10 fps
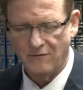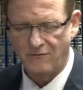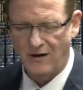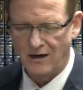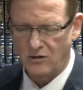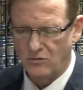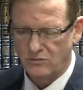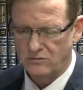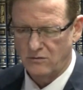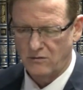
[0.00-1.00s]

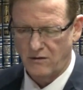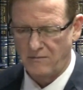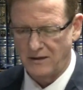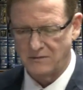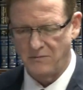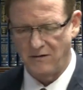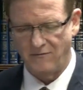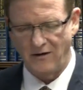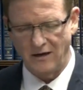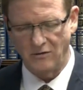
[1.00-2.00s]
value. They must be
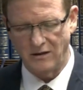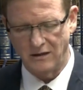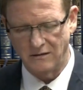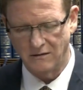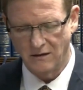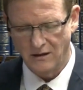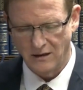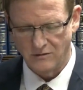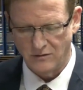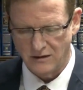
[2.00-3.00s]
evaluated
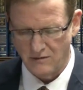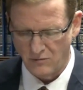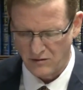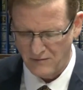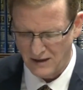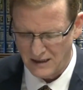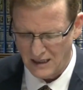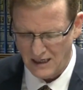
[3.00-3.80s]
and redeemed with money,